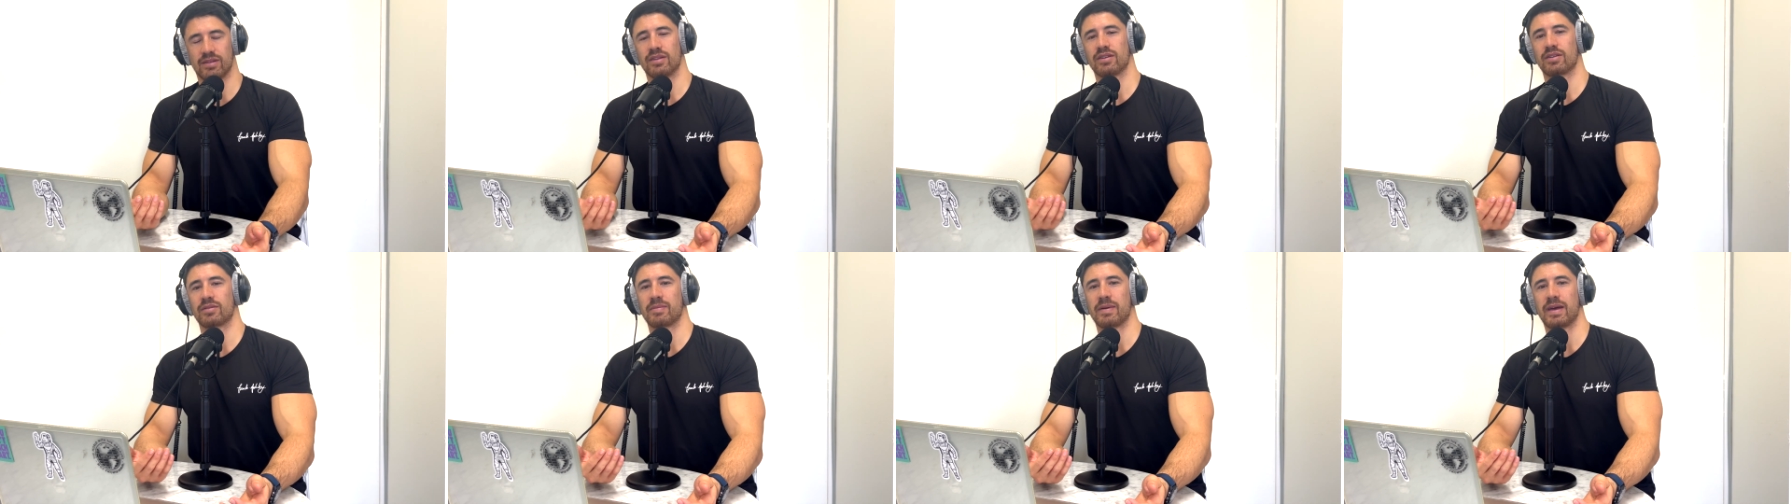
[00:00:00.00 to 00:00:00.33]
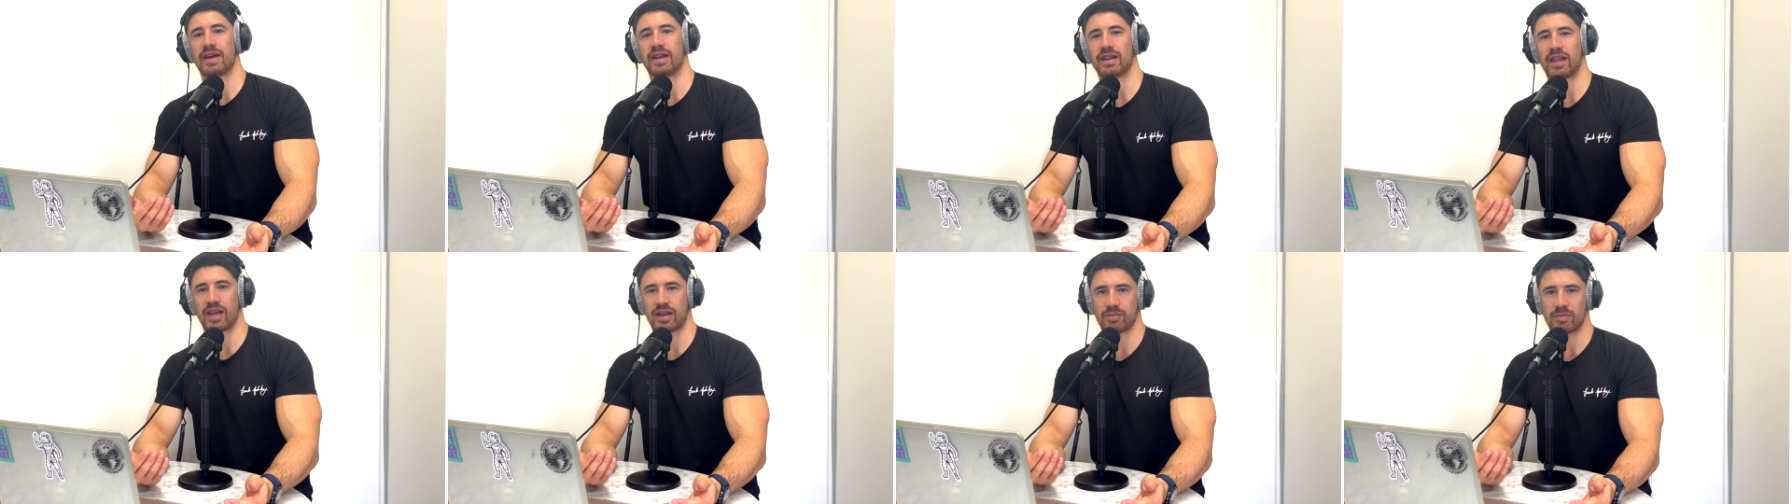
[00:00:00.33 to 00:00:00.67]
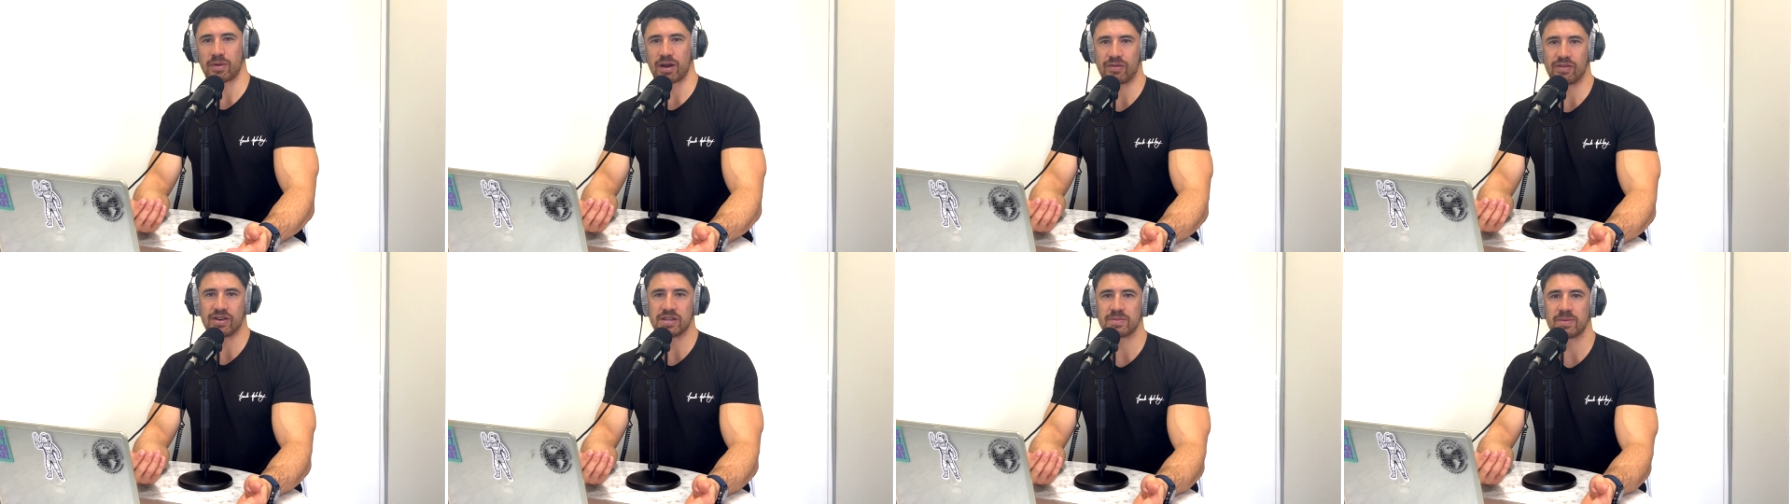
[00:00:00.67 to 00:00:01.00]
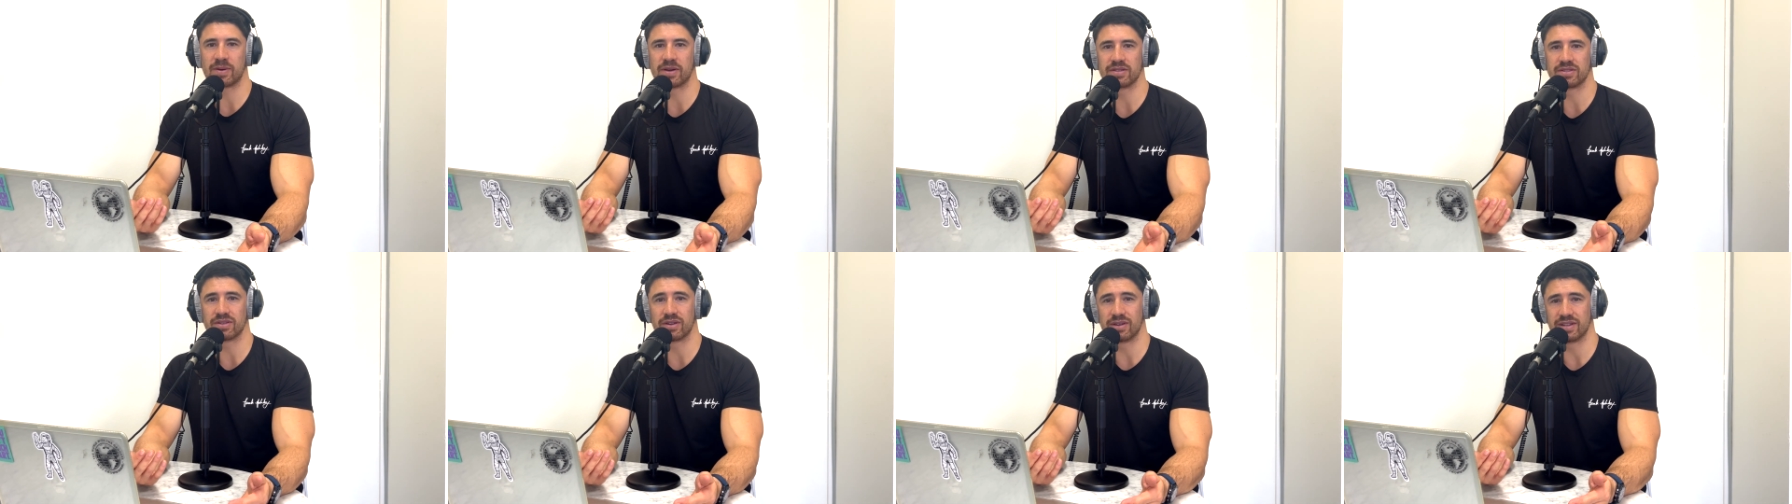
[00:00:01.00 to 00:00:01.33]
look man like my rest
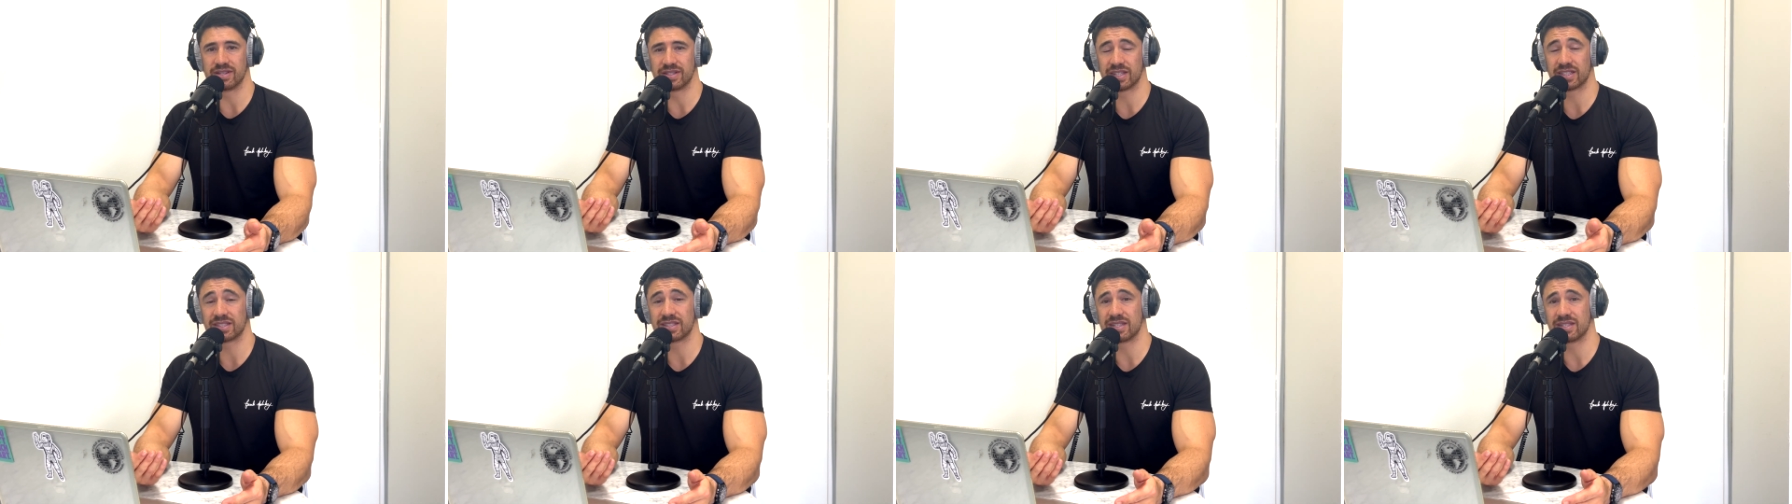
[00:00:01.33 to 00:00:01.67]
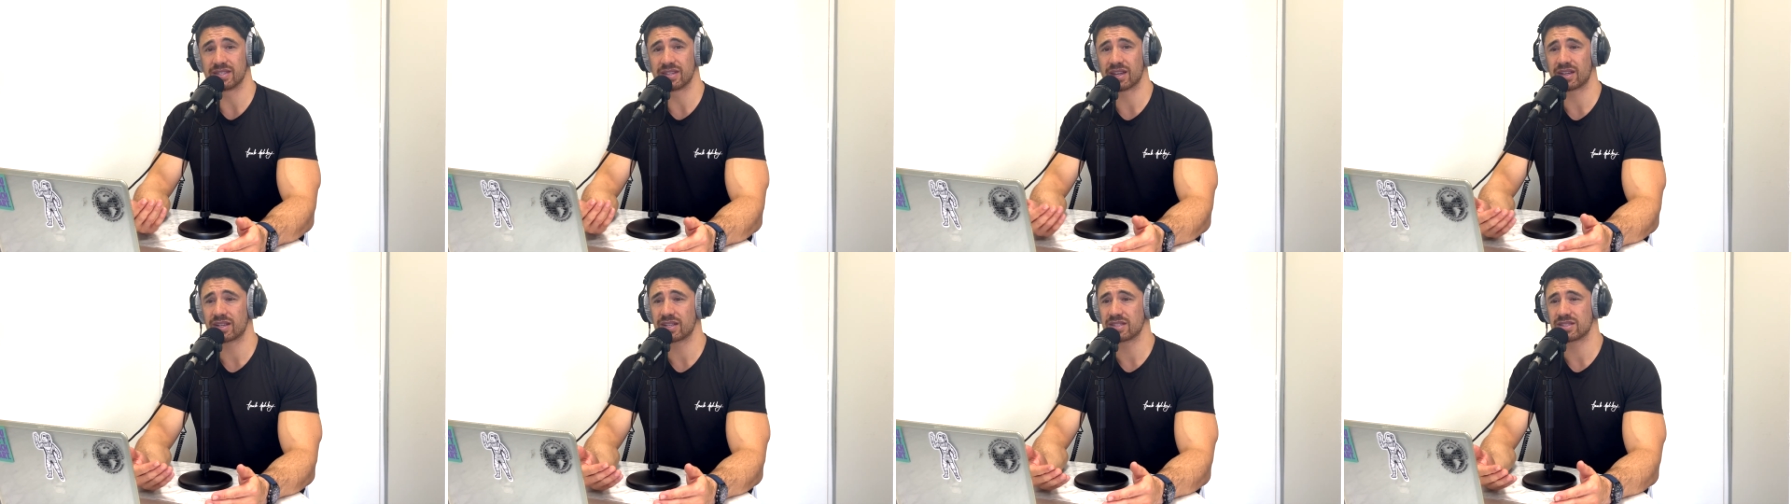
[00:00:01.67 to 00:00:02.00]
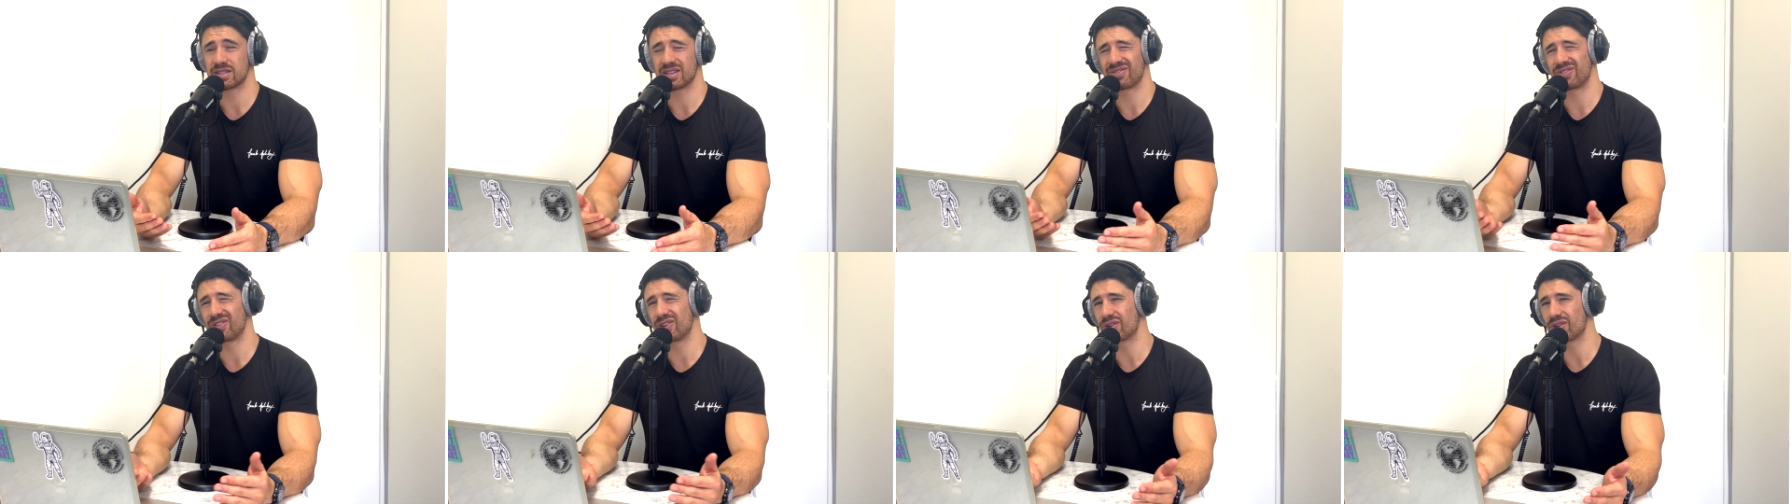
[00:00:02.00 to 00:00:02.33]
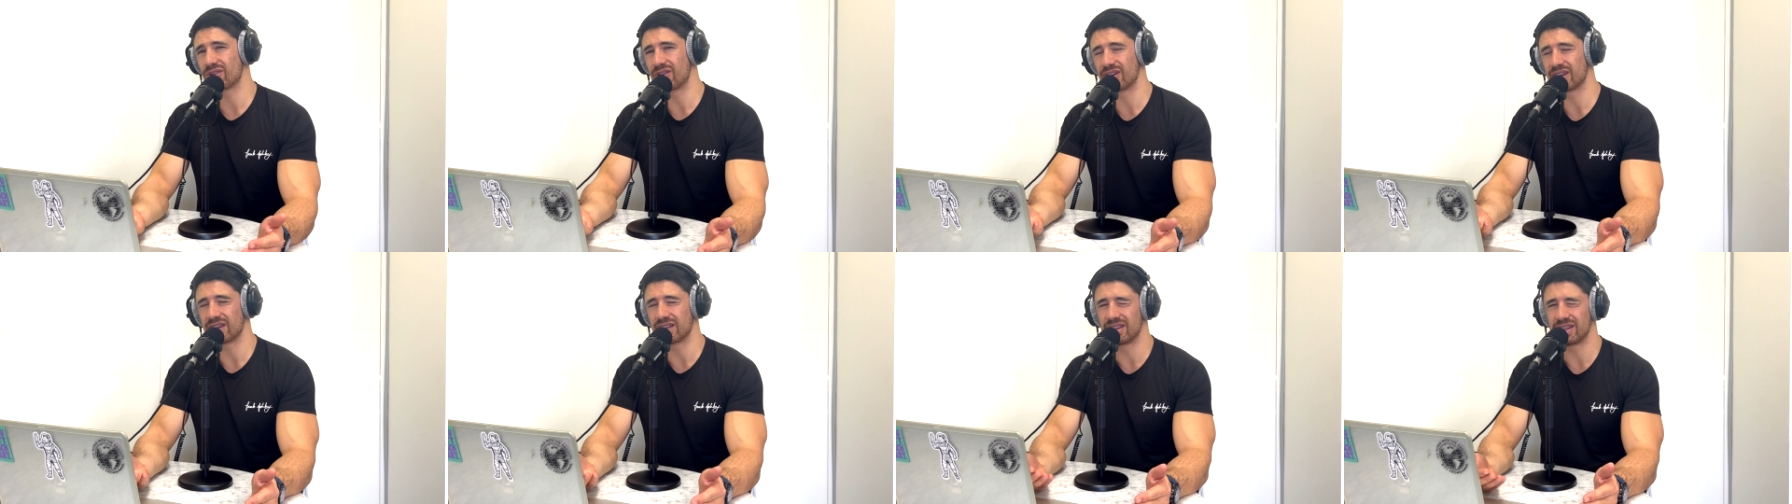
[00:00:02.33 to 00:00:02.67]
period's only 60 seconds if you're going